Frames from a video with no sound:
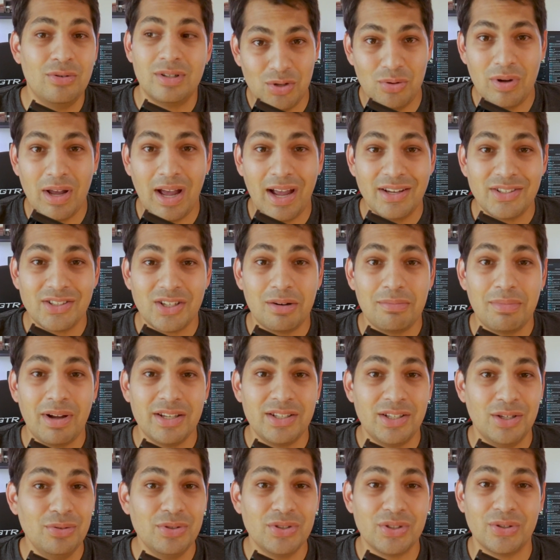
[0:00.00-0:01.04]
You guys are my
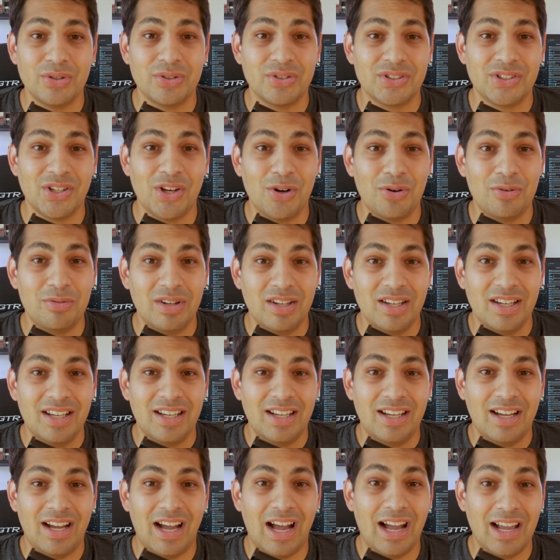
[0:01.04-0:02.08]
users, so
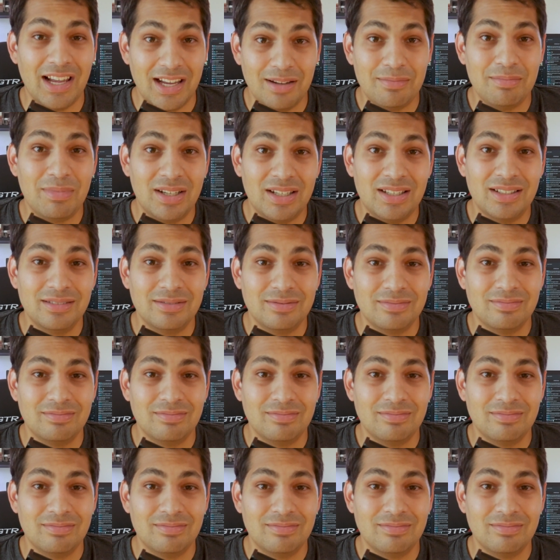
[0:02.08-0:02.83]
I'm